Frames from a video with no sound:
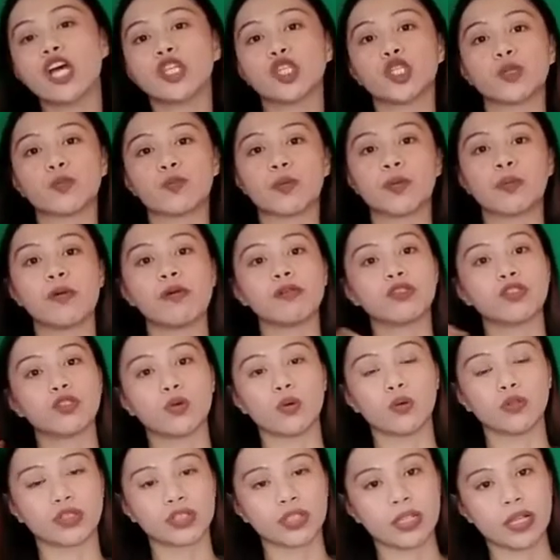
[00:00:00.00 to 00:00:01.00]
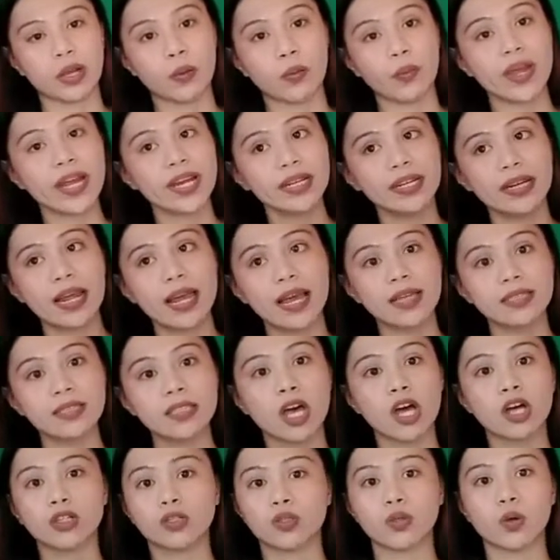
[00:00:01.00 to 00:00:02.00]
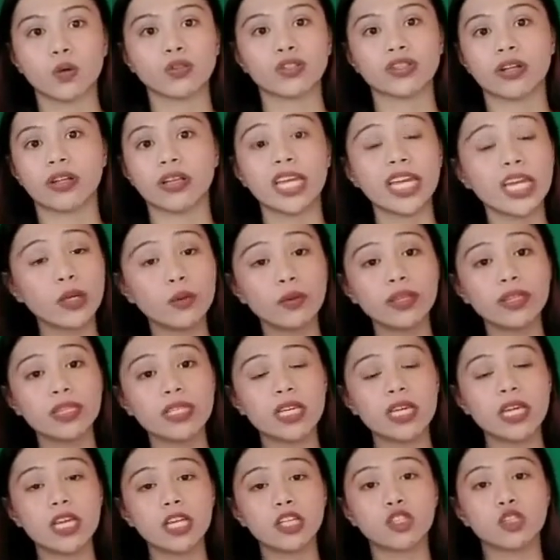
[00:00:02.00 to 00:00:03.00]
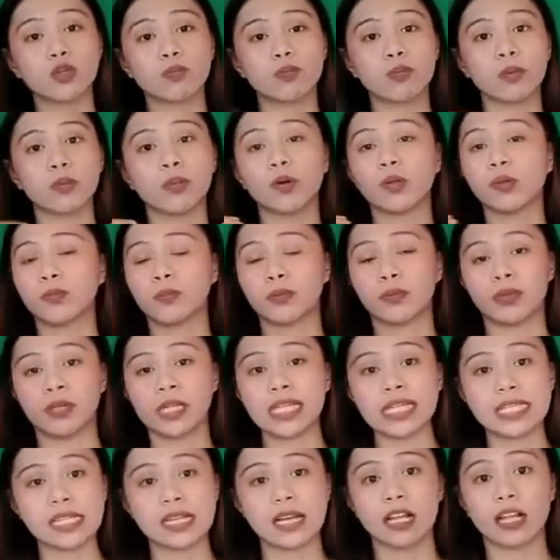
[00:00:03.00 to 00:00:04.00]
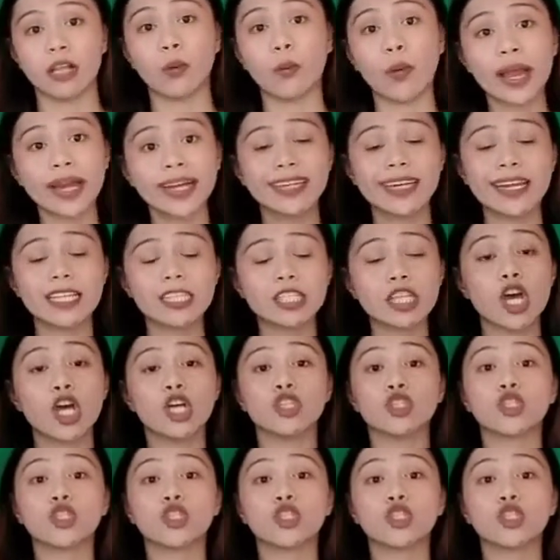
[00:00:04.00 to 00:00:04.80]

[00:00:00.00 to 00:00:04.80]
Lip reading: to promote social awareness, social equity, to promote political awareness,